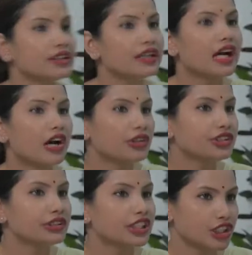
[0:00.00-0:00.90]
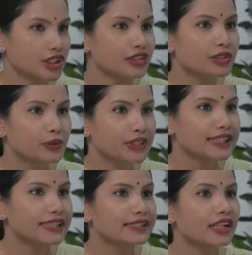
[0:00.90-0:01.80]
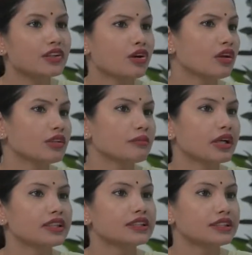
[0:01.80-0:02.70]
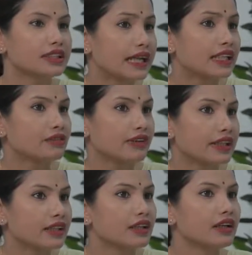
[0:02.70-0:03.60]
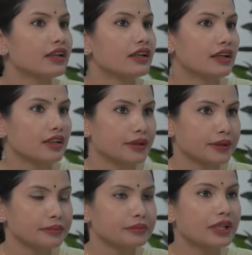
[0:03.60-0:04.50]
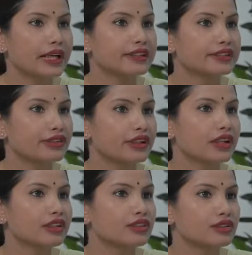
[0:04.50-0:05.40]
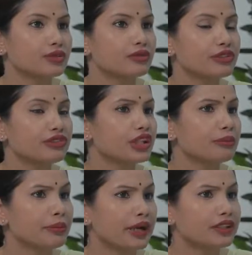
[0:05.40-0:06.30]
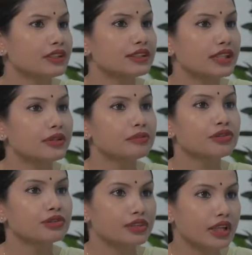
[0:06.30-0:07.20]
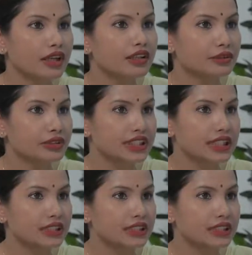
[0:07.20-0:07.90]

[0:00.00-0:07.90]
that our traditional cuisines are not marketed that well as regards to, if we compare the same to Naga cuisine,